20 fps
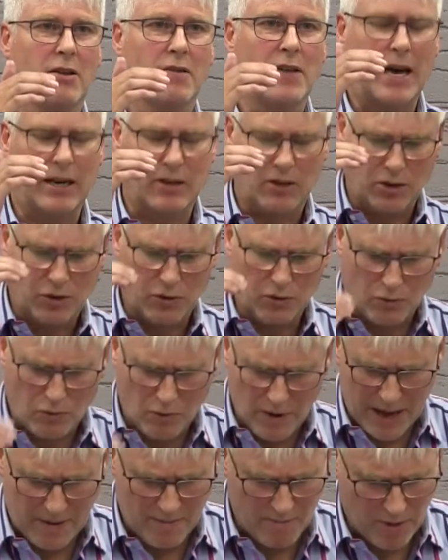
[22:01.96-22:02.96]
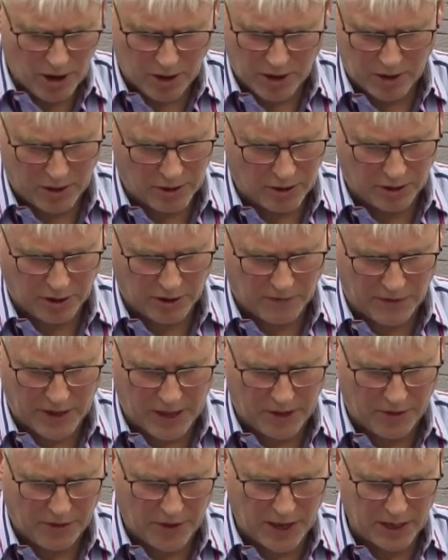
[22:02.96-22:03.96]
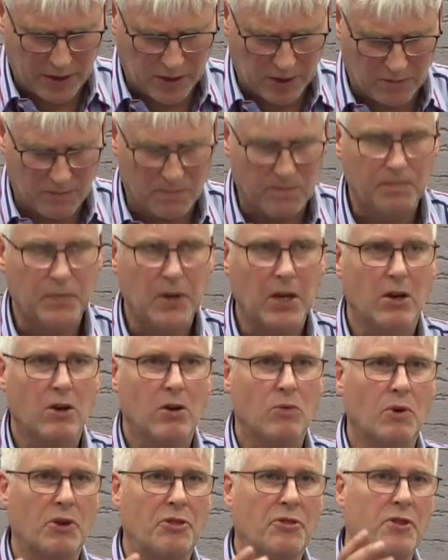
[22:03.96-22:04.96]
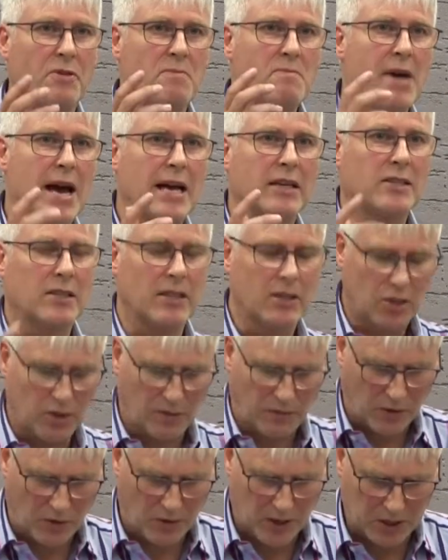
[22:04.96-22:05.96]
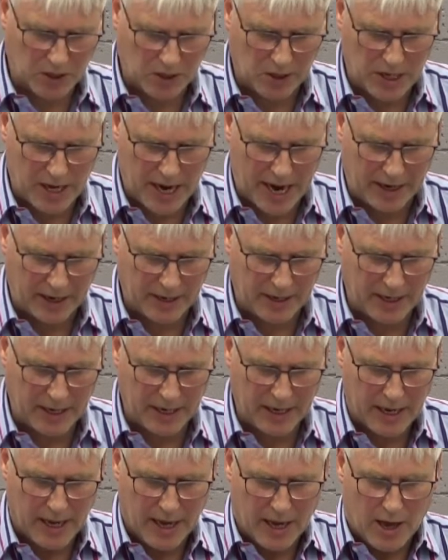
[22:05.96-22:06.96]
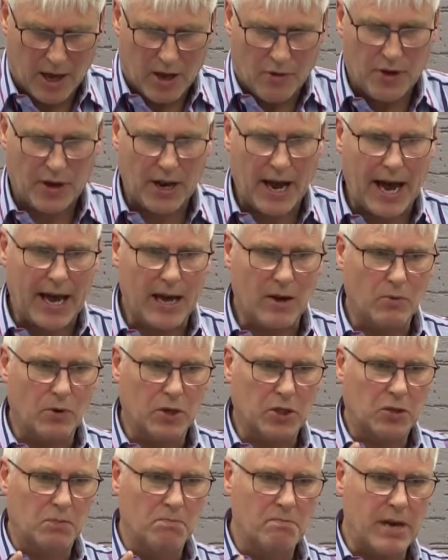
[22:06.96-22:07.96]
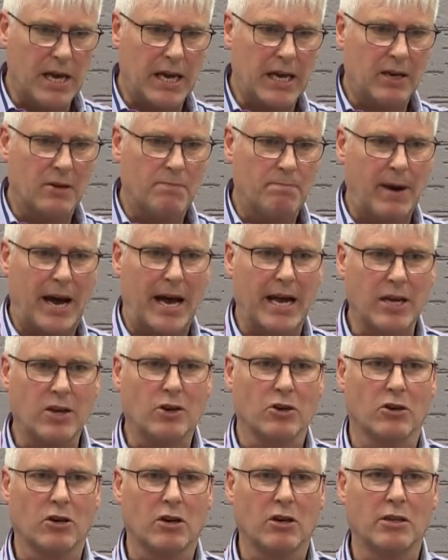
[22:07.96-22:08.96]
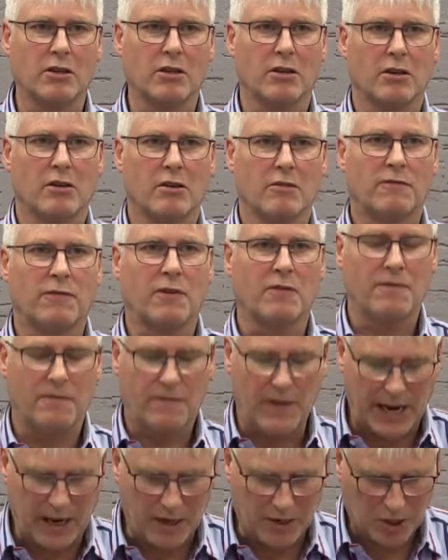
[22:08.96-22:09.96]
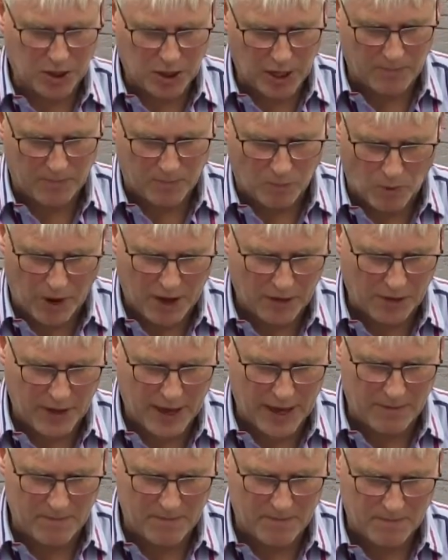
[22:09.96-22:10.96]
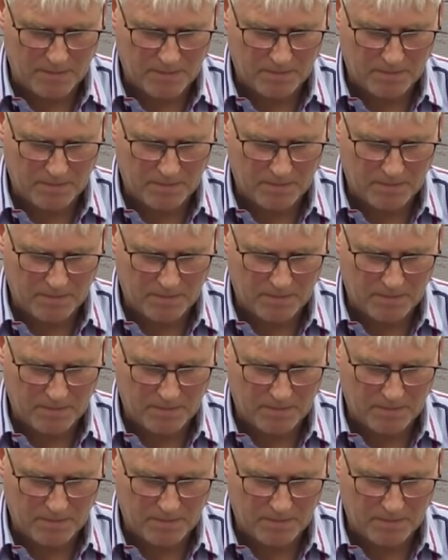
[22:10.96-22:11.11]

that grim outlook of atheism with the message of Christianity, that I was made by God for fellowship with Him.